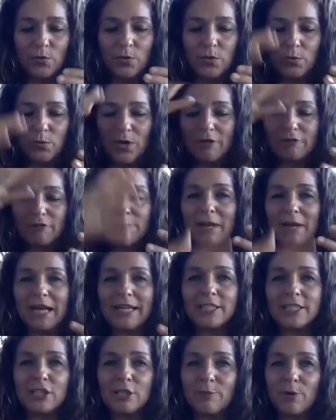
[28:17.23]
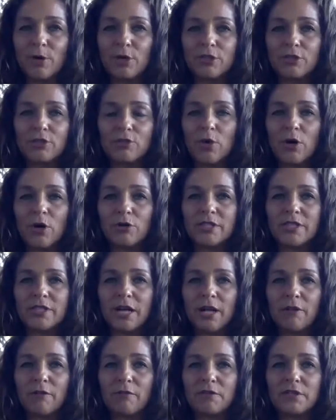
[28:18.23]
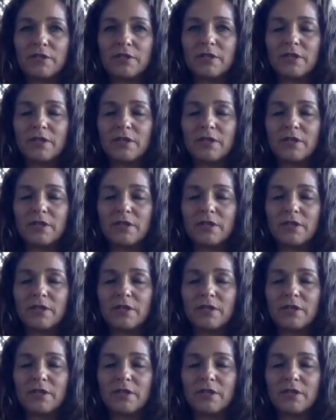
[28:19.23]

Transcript: have blind spots to ourselves.